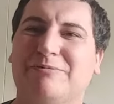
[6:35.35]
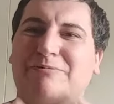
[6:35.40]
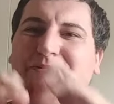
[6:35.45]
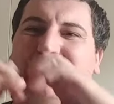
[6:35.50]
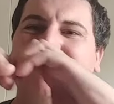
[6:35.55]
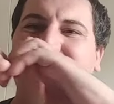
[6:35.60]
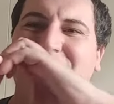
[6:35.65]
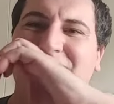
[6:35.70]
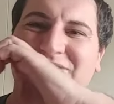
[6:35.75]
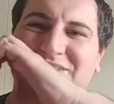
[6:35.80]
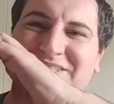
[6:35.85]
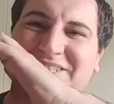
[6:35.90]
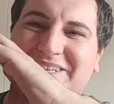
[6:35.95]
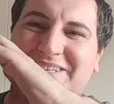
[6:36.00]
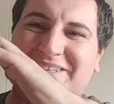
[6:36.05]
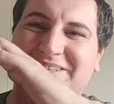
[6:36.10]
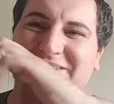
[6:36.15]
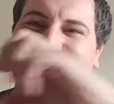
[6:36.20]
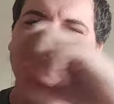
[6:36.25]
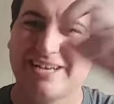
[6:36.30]
We love each
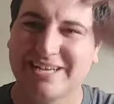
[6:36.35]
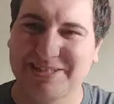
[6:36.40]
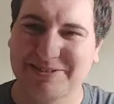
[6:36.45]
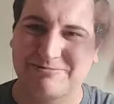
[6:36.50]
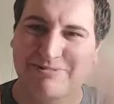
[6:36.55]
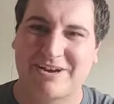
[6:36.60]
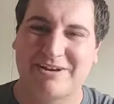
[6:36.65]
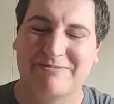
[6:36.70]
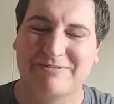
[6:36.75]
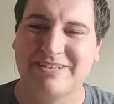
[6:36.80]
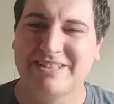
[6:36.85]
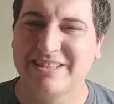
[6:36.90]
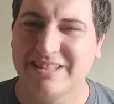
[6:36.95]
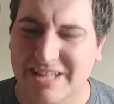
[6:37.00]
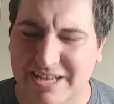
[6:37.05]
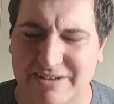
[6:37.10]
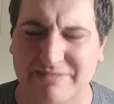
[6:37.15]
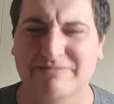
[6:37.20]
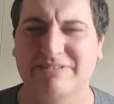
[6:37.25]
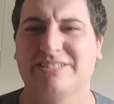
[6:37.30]
other. That's why. We
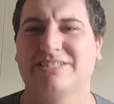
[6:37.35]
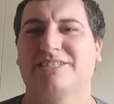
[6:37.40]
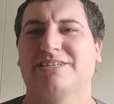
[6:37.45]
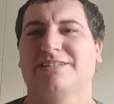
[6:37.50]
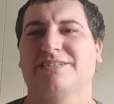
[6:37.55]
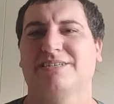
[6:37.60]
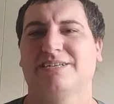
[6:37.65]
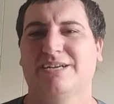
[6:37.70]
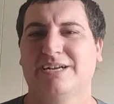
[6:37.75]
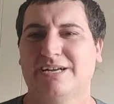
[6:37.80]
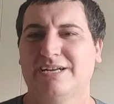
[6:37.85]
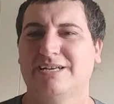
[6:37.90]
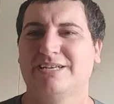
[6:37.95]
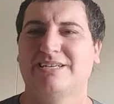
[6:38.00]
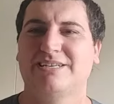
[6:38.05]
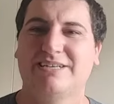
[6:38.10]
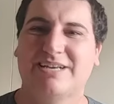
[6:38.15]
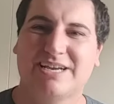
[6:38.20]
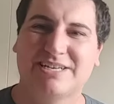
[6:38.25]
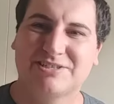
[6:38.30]
love each other.
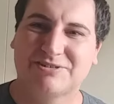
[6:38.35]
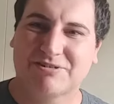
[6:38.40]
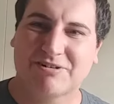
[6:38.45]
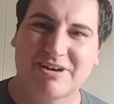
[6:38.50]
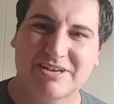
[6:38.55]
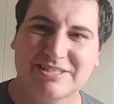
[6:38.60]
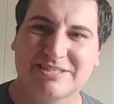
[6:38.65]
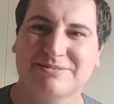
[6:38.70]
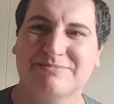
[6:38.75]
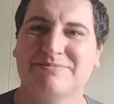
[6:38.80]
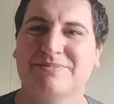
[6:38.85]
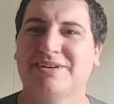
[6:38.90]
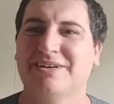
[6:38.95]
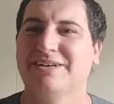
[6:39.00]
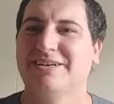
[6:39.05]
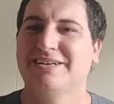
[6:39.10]
You guys are awesome.